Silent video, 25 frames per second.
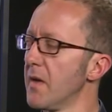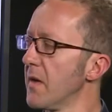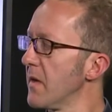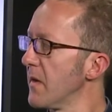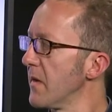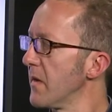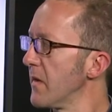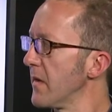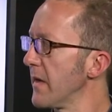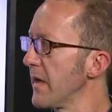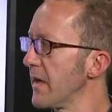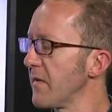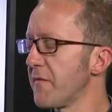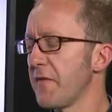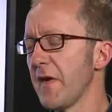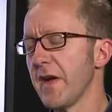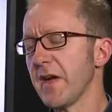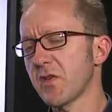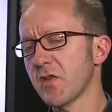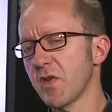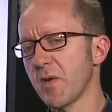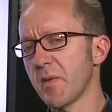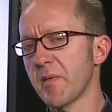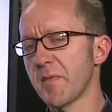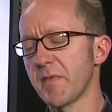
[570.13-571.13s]
In
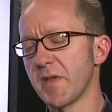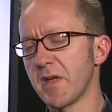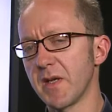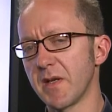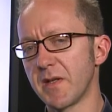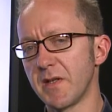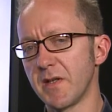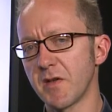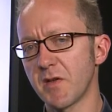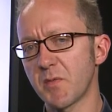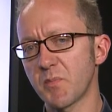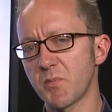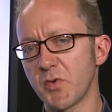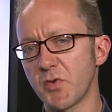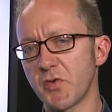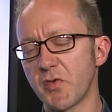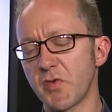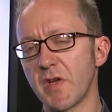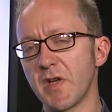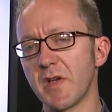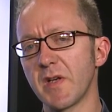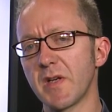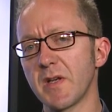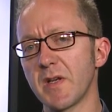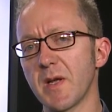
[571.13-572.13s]
fact, some of the ideas
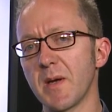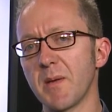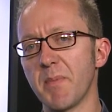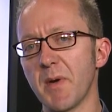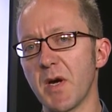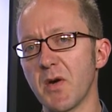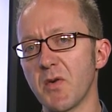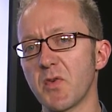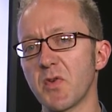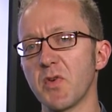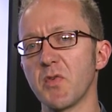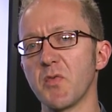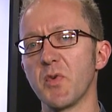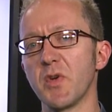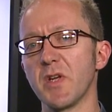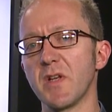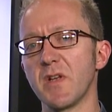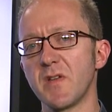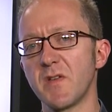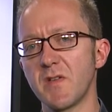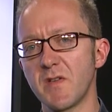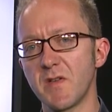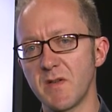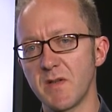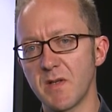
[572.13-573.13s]
presented about
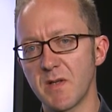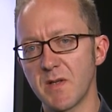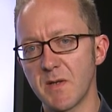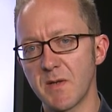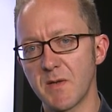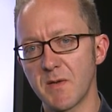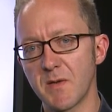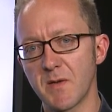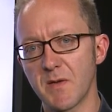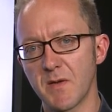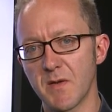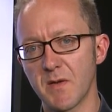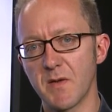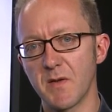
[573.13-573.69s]
heredity in